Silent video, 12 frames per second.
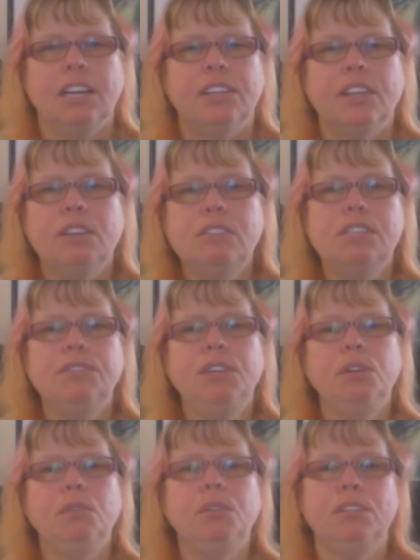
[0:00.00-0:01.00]
Those of
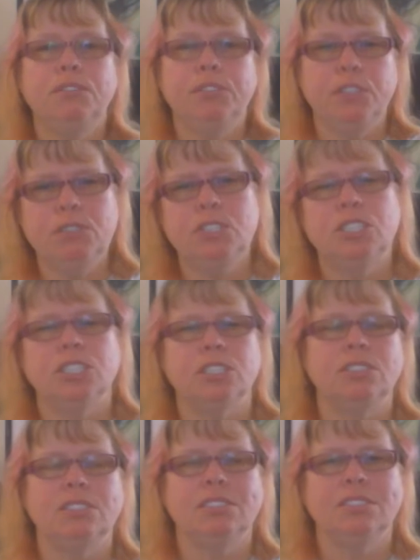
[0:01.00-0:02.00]
you in the
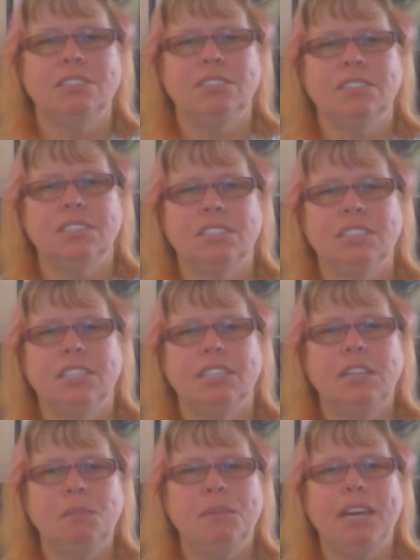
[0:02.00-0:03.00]
future
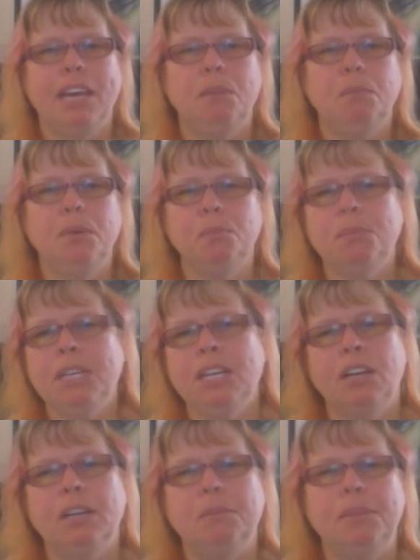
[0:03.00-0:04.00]
that may put me
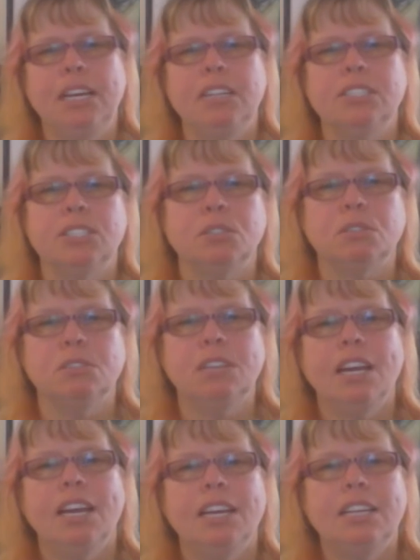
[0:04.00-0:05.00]
on a pedestal
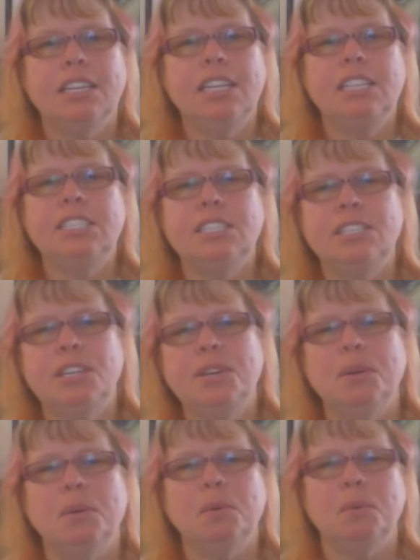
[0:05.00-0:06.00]
need to
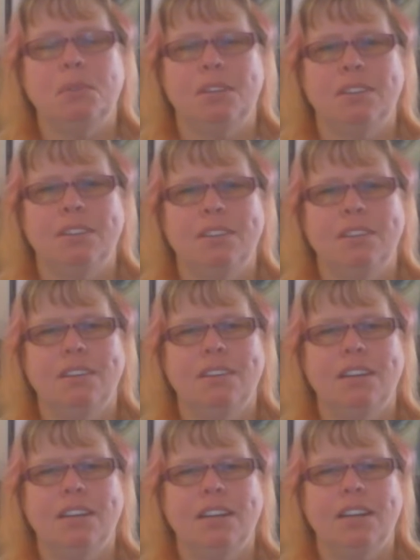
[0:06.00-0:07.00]
know
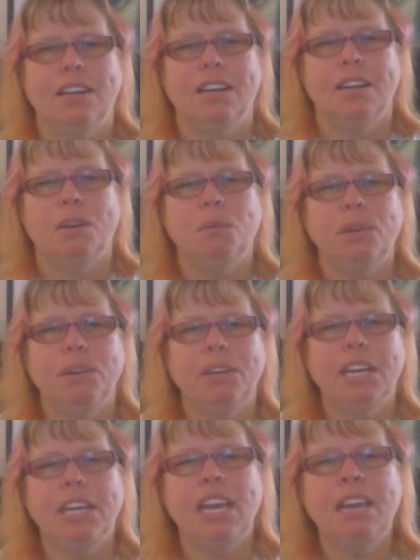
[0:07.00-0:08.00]
where
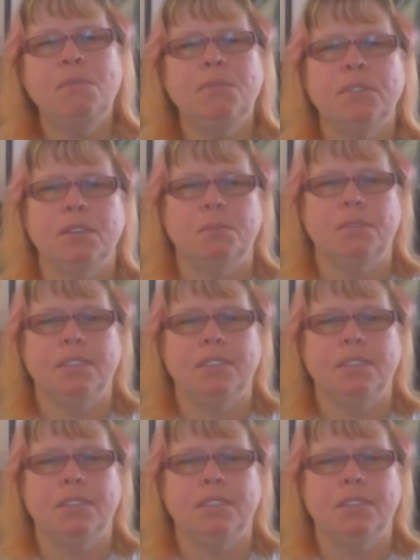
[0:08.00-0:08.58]
I came from.